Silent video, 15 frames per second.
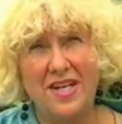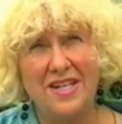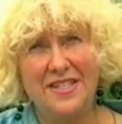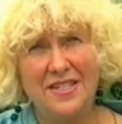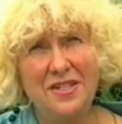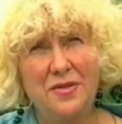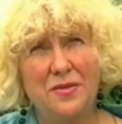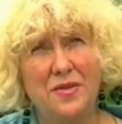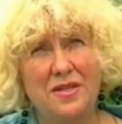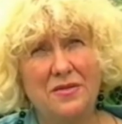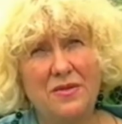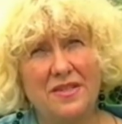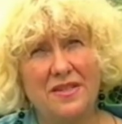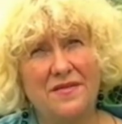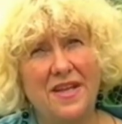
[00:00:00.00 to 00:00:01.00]
really do
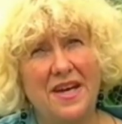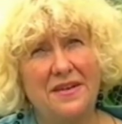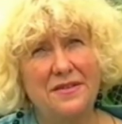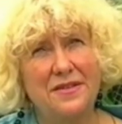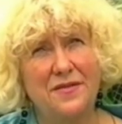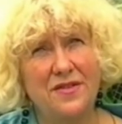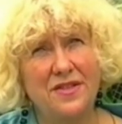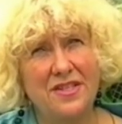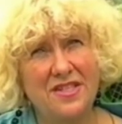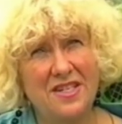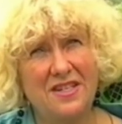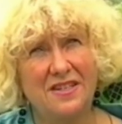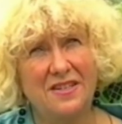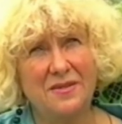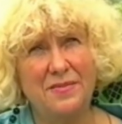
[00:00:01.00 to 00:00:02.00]
with one of those for the
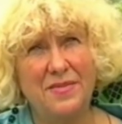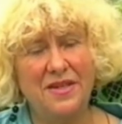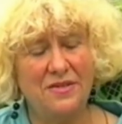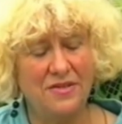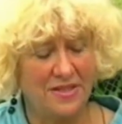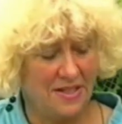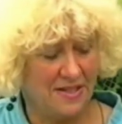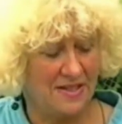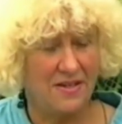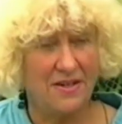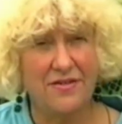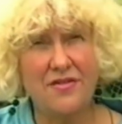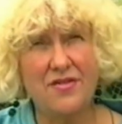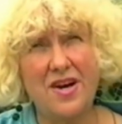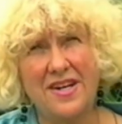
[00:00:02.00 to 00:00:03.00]
dog because his
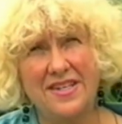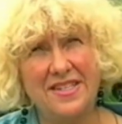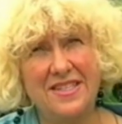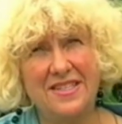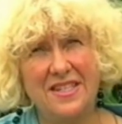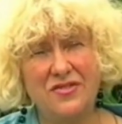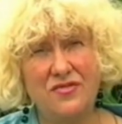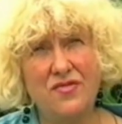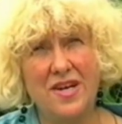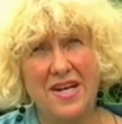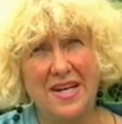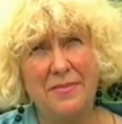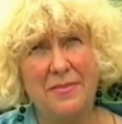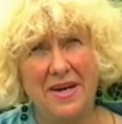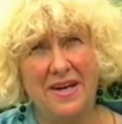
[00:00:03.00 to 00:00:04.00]
arthritis is
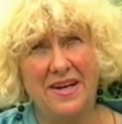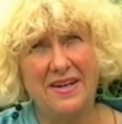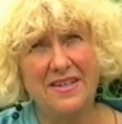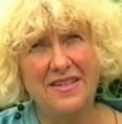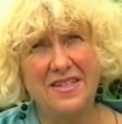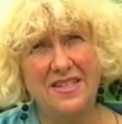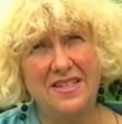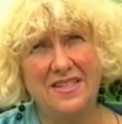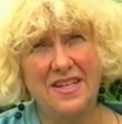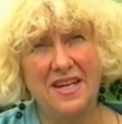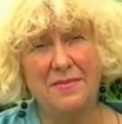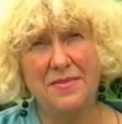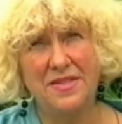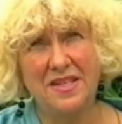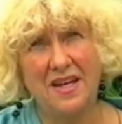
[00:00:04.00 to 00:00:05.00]
really bad, his
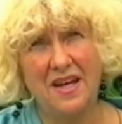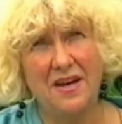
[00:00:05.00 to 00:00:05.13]
hips